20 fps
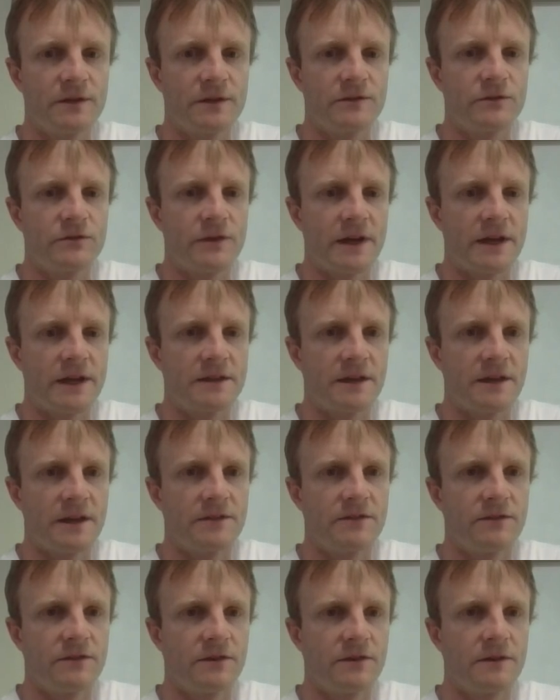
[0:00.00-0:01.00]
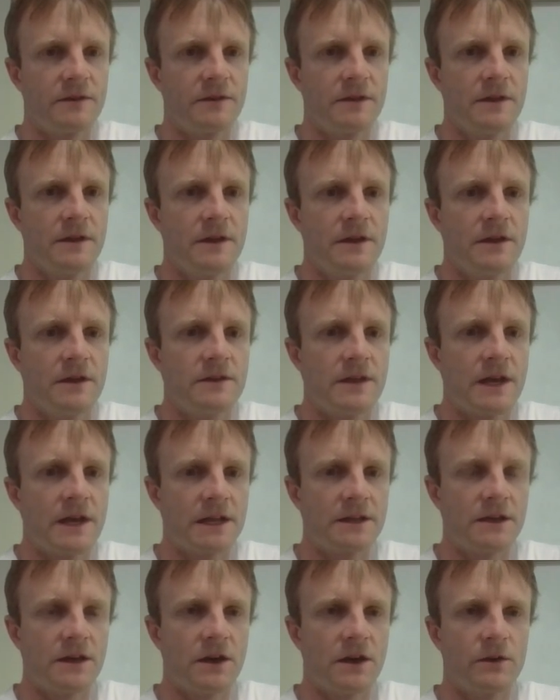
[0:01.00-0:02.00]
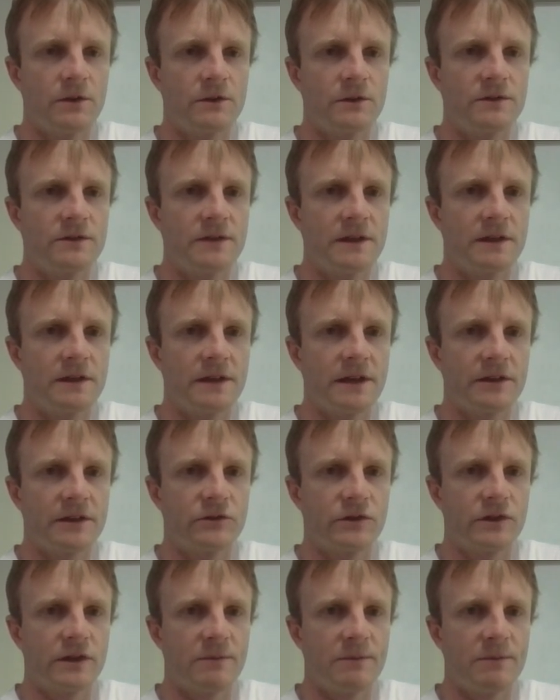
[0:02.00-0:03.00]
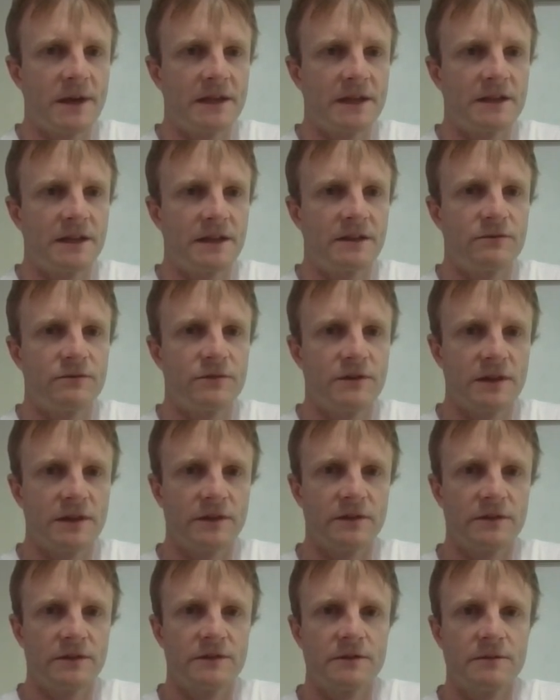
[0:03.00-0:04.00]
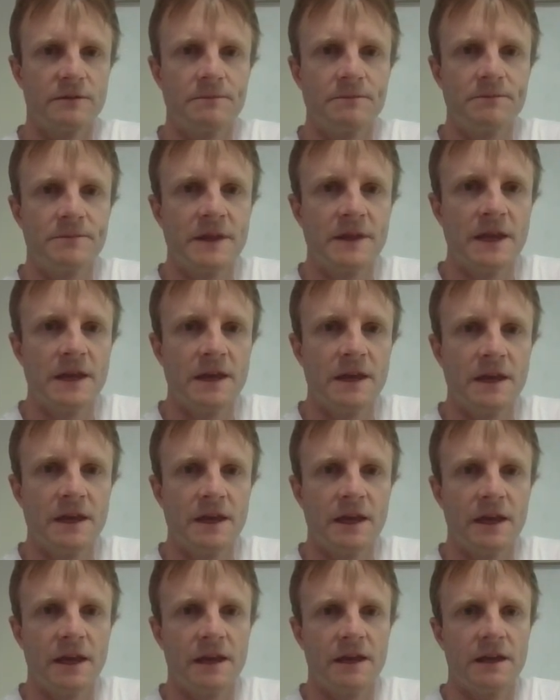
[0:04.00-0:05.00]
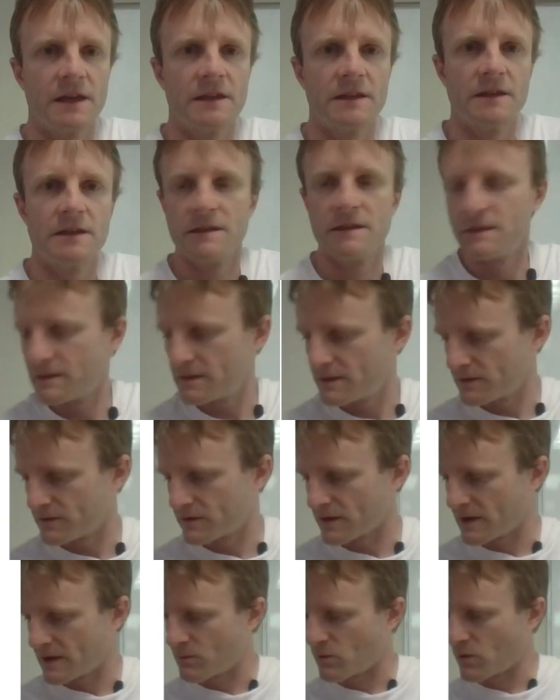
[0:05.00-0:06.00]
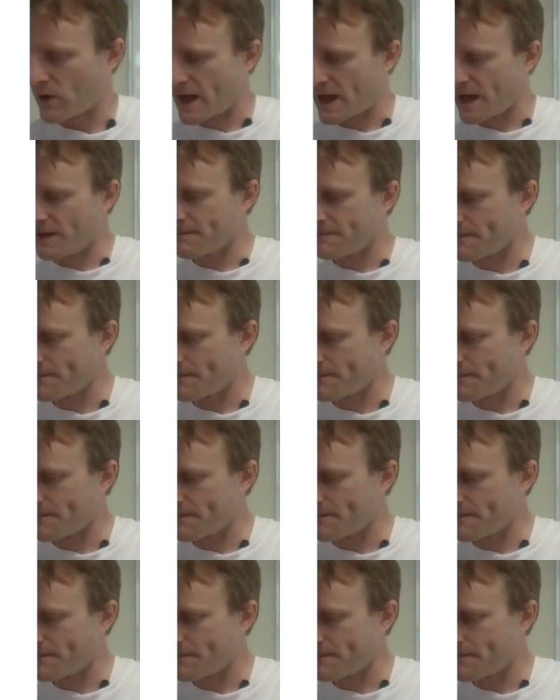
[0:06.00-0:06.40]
strength tensor that encodes the electric and magnetic fields in the same way